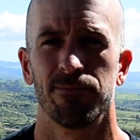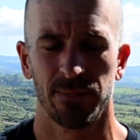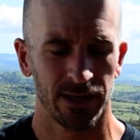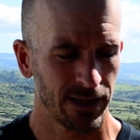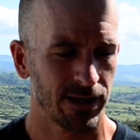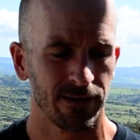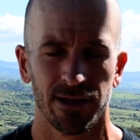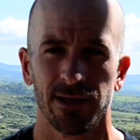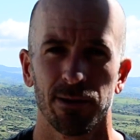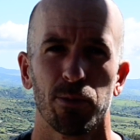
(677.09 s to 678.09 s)

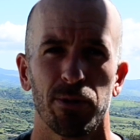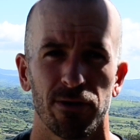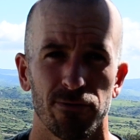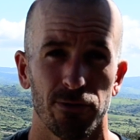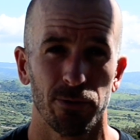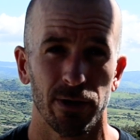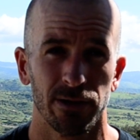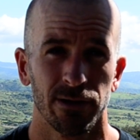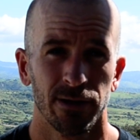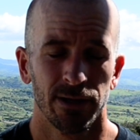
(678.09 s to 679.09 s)
get prepared for the run.
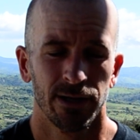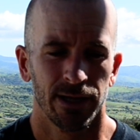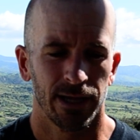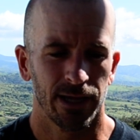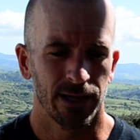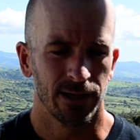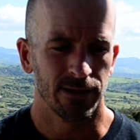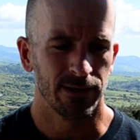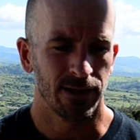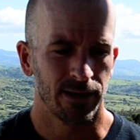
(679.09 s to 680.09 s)
And
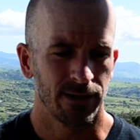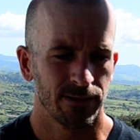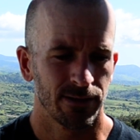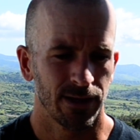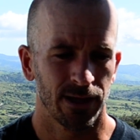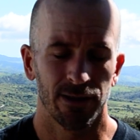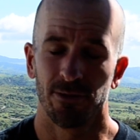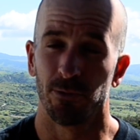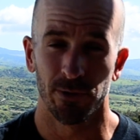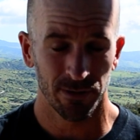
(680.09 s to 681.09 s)
the
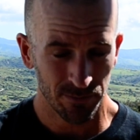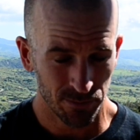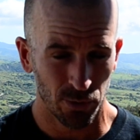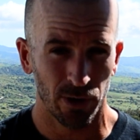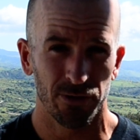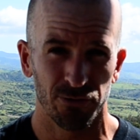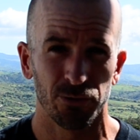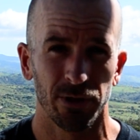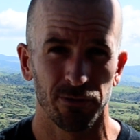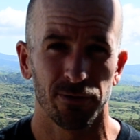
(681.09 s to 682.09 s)
run part is
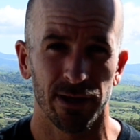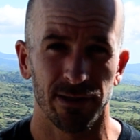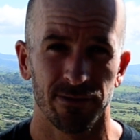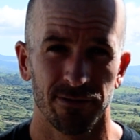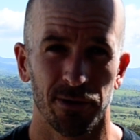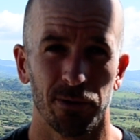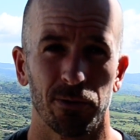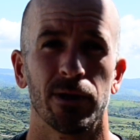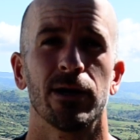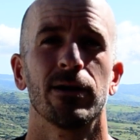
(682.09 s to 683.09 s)
really fun. So